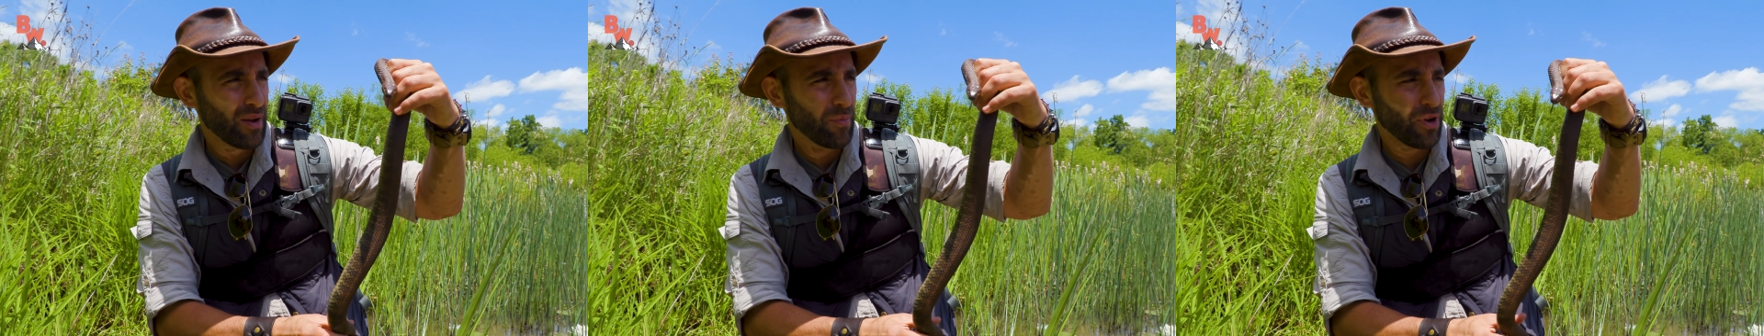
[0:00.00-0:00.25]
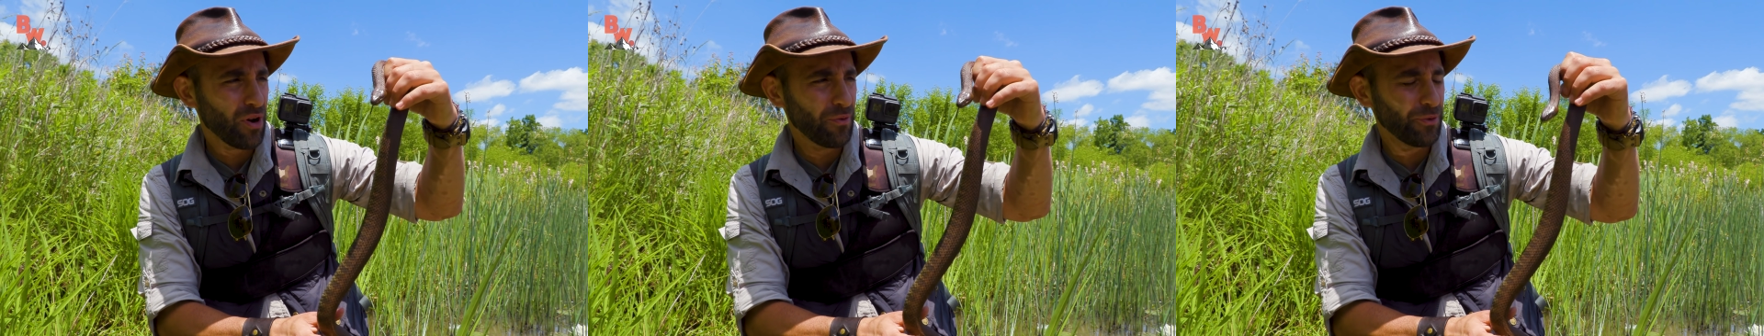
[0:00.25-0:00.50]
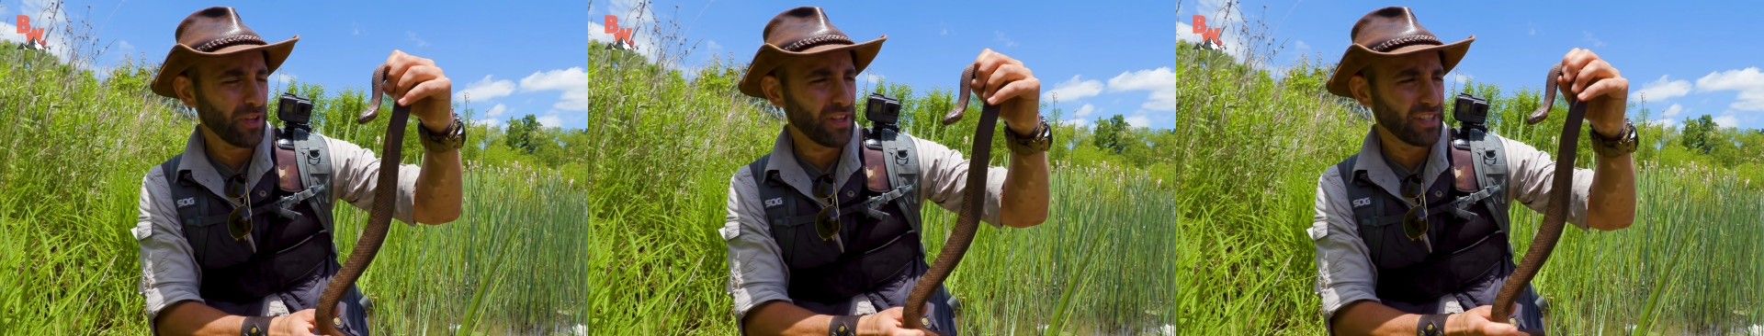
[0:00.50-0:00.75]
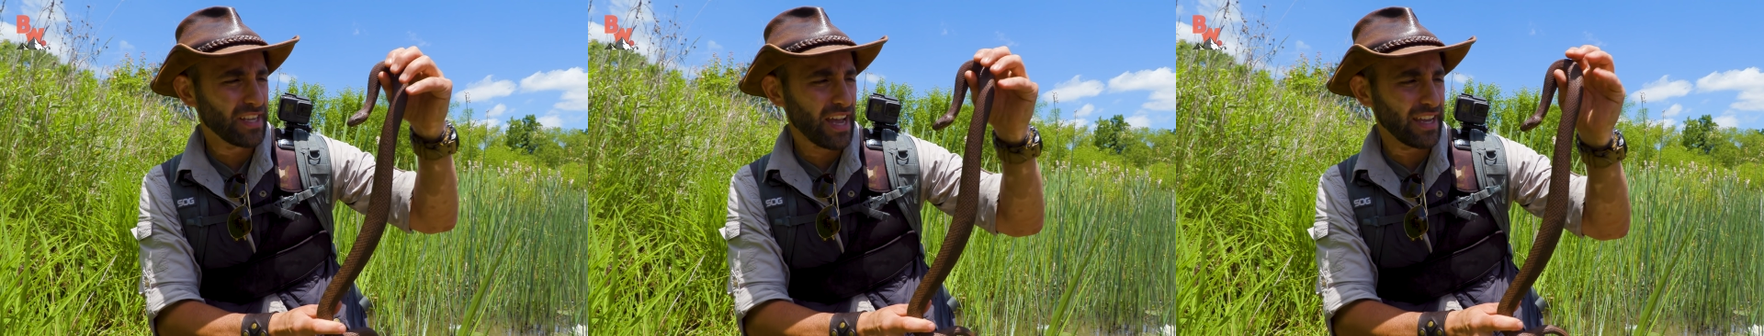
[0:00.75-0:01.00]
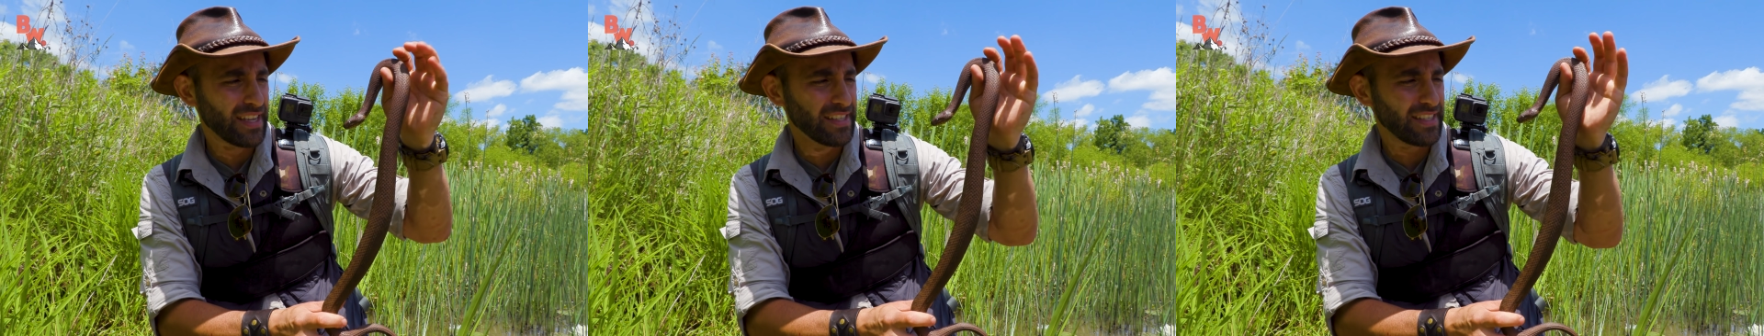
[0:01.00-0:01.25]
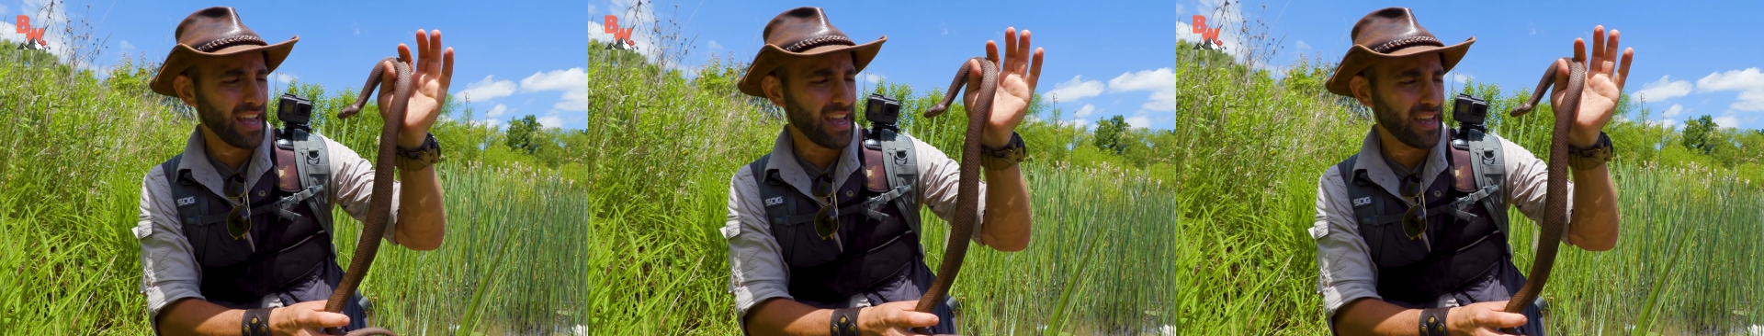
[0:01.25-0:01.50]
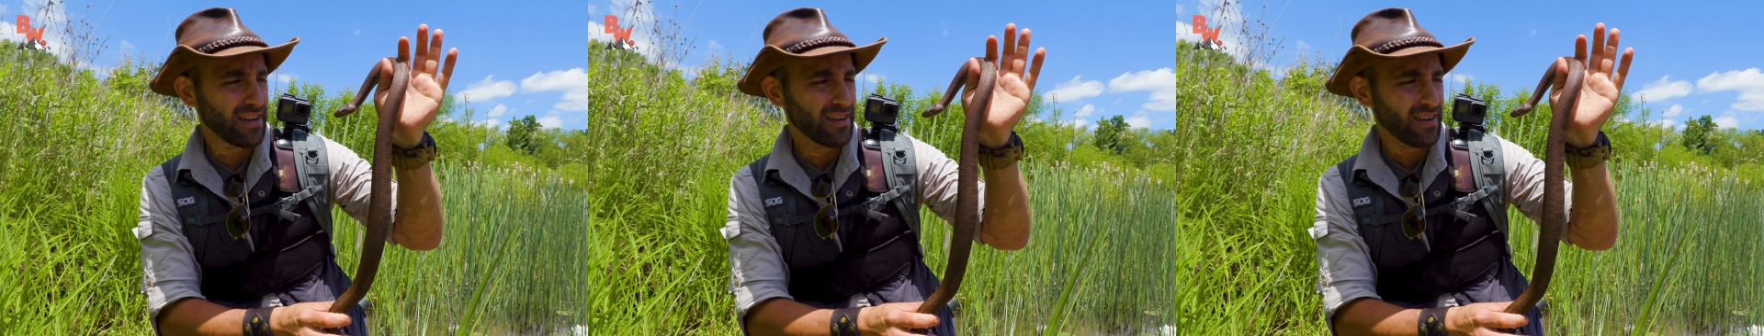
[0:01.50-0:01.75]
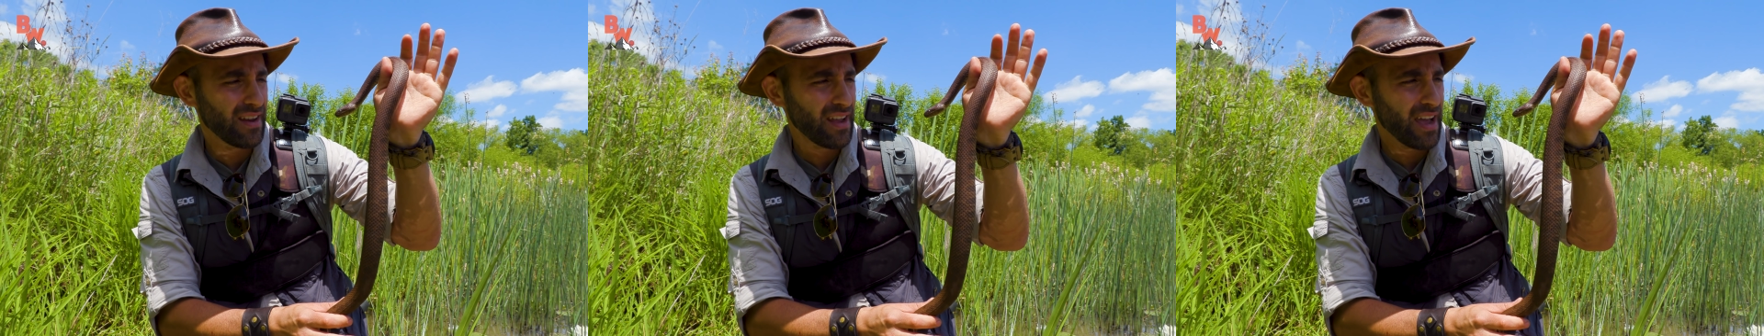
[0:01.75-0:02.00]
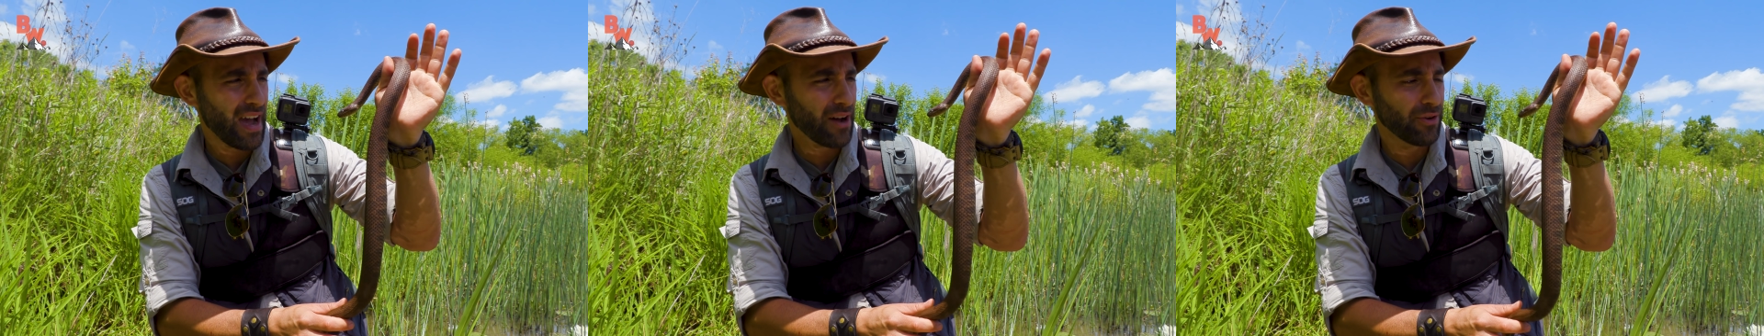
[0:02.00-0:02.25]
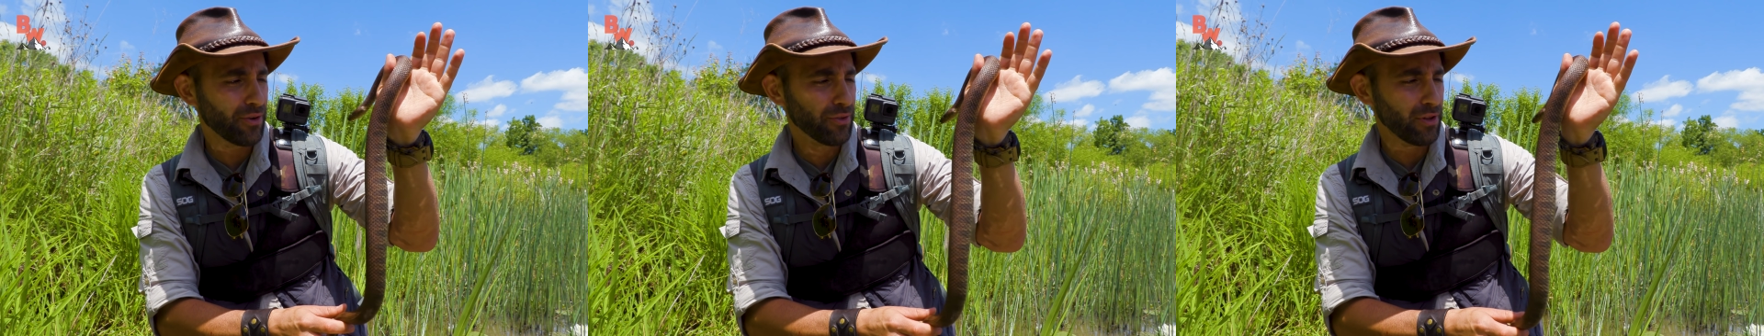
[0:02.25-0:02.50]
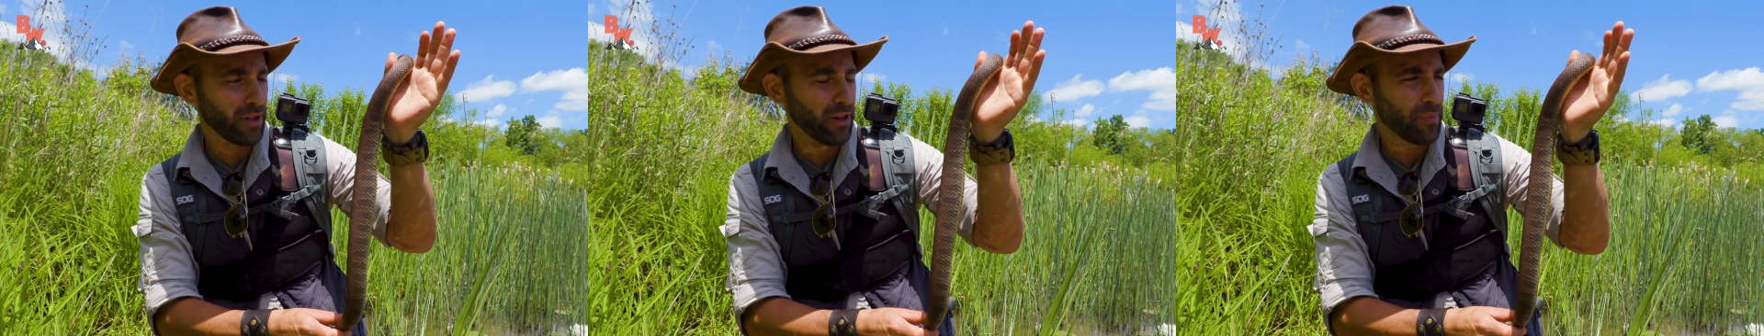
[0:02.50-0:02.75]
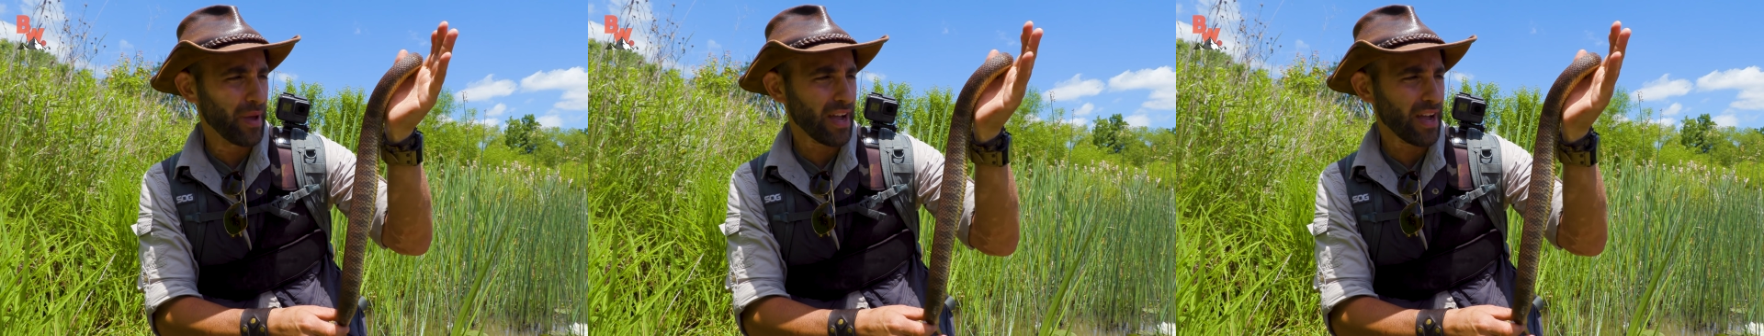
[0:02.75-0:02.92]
But hopefully this guy can stay hidden out here in the lily